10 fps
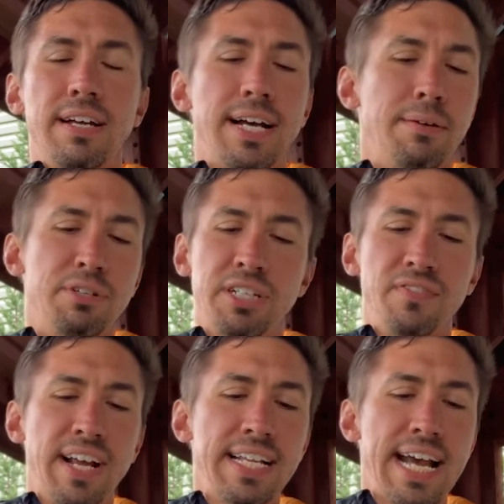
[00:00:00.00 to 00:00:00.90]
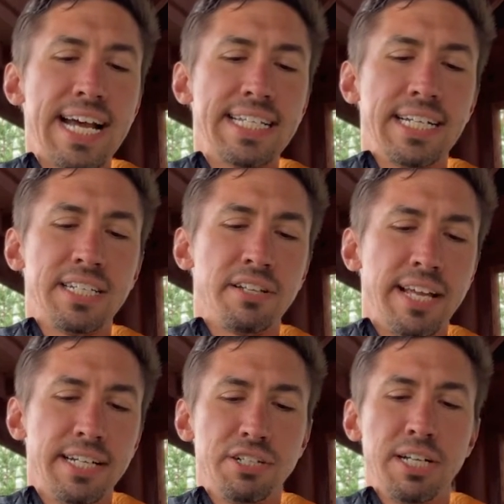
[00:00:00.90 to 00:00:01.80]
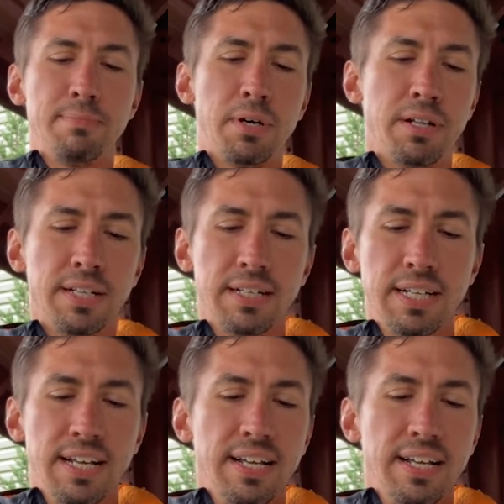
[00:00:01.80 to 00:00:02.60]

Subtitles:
It was just fantastic. So thanks Jim Mullen